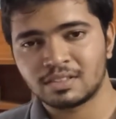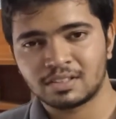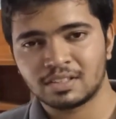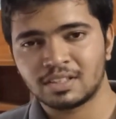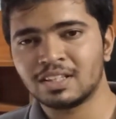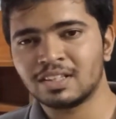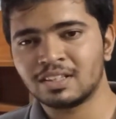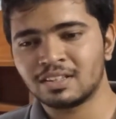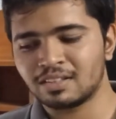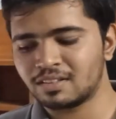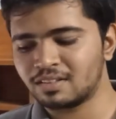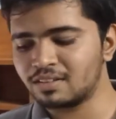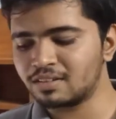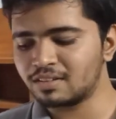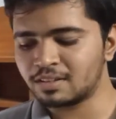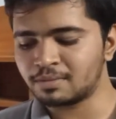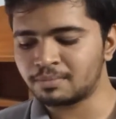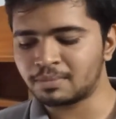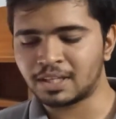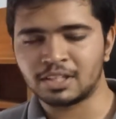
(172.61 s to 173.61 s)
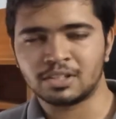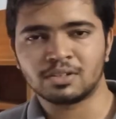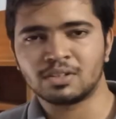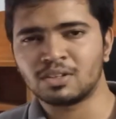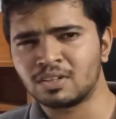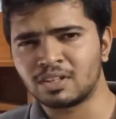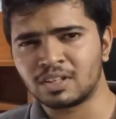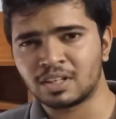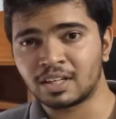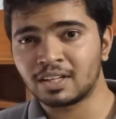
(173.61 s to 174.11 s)
in the
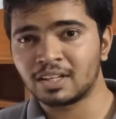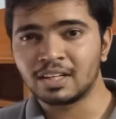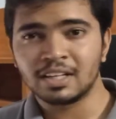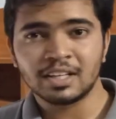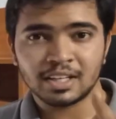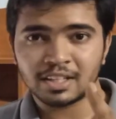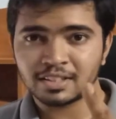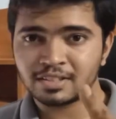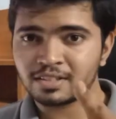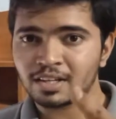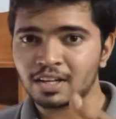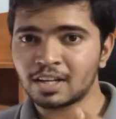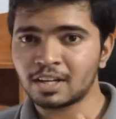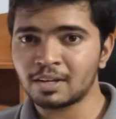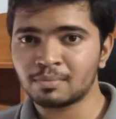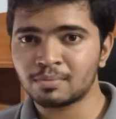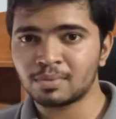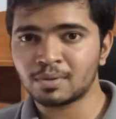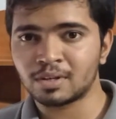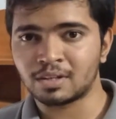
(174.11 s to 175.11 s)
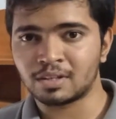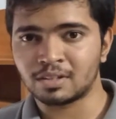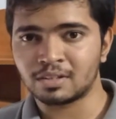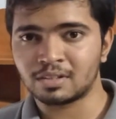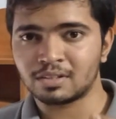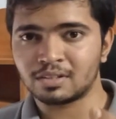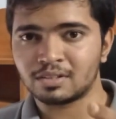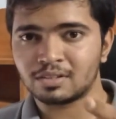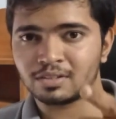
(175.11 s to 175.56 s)
mitochondria. It's really important.